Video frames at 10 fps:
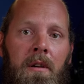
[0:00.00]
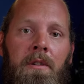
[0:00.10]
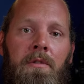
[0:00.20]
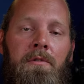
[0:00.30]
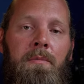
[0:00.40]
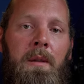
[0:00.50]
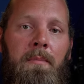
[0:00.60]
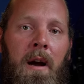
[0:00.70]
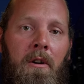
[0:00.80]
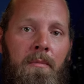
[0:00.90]
a
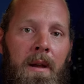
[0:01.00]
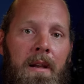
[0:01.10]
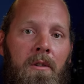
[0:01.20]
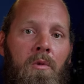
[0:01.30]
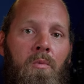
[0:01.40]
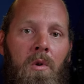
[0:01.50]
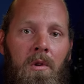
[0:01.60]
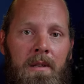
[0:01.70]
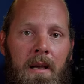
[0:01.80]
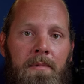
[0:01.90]
USB power bank or
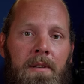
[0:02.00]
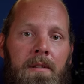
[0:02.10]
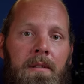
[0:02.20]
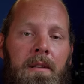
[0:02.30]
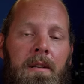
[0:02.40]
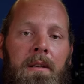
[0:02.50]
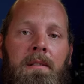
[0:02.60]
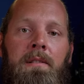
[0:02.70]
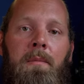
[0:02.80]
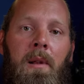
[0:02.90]
wall adapter that
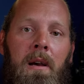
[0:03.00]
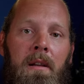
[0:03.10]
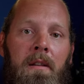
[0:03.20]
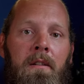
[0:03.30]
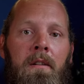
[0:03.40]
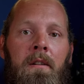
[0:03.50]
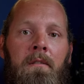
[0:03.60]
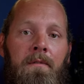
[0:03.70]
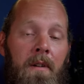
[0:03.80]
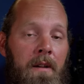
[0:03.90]
can supply
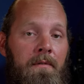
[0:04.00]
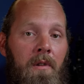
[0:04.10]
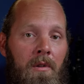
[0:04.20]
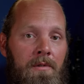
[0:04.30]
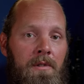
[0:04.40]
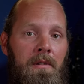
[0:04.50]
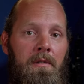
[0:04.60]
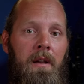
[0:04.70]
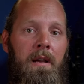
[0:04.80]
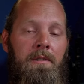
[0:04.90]
5 volts
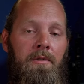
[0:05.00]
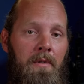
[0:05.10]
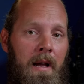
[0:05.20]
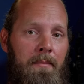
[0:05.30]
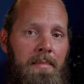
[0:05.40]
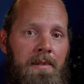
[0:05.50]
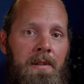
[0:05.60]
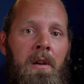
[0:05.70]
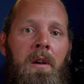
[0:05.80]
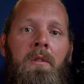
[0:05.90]
and 2 amps
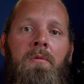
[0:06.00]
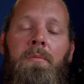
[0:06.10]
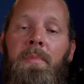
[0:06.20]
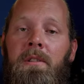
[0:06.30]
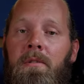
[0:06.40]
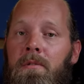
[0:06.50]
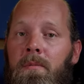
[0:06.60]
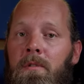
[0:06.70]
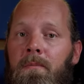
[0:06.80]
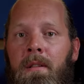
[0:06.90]
would be
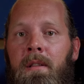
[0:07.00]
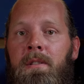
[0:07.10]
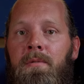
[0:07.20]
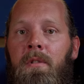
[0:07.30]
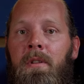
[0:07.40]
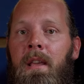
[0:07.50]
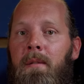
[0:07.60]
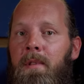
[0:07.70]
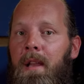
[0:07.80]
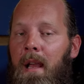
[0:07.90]
suitable. This will
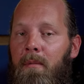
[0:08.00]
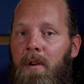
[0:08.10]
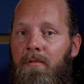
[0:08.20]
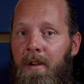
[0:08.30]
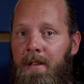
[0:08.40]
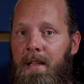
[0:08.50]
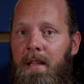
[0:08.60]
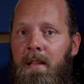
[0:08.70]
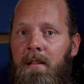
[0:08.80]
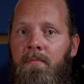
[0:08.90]
keep the camera
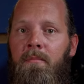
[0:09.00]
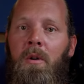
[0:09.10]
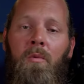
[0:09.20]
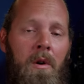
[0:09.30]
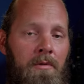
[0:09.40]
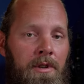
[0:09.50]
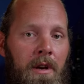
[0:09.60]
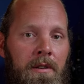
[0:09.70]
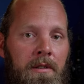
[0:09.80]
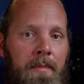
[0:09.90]
running, but won't
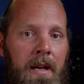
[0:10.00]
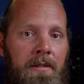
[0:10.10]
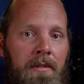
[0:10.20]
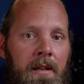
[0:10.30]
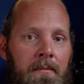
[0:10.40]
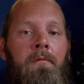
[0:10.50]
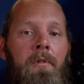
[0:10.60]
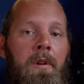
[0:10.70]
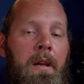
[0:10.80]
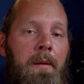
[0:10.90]
charge the battery.
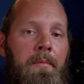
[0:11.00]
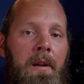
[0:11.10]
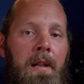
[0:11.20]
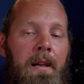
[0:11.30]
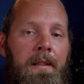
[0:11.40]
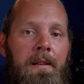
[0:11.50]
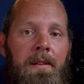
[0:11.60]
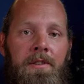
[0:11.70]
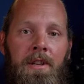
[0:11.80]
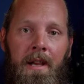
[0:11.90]
For a camera like
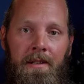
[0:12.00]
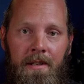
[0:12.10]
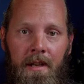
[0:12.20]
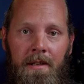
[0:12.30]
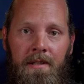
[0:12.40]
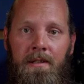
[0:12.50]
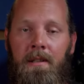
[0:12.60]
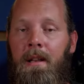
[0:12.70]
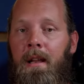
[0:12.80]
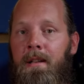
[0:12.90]
the GH6
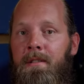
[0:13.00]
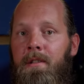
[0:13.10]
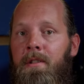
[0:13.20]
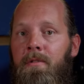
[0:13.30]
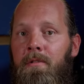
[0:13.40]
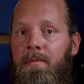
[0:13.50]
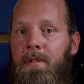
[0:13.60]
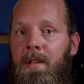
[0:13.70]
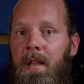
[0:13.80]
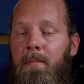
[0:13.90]
that has a
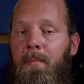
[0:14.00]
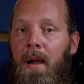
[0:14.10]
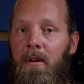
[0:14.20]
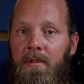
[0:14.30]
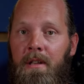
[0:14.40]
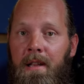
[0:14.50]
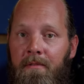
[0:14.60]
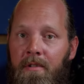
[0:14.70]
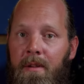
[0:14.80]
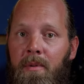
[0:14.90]
USB-C power
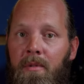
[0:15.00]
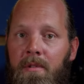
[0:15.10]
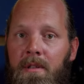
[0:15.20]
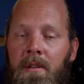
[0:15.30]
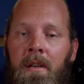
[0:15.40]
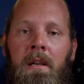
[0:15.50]
delivery port,